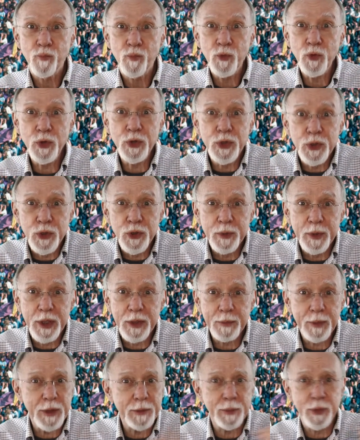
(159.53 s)
Are there too many
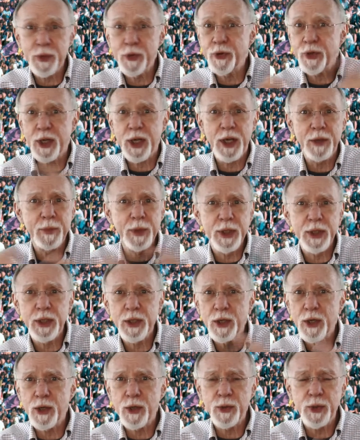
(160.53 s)
people? They're coming and
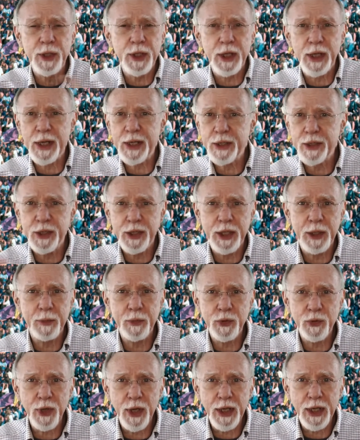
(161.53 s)
going. How do you keep
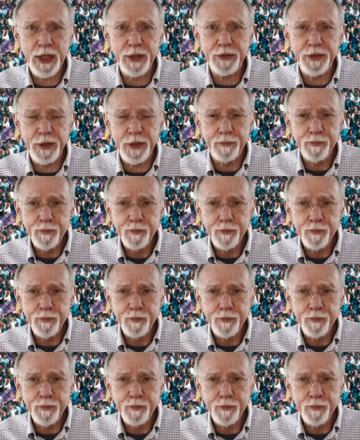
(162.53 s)
track of it?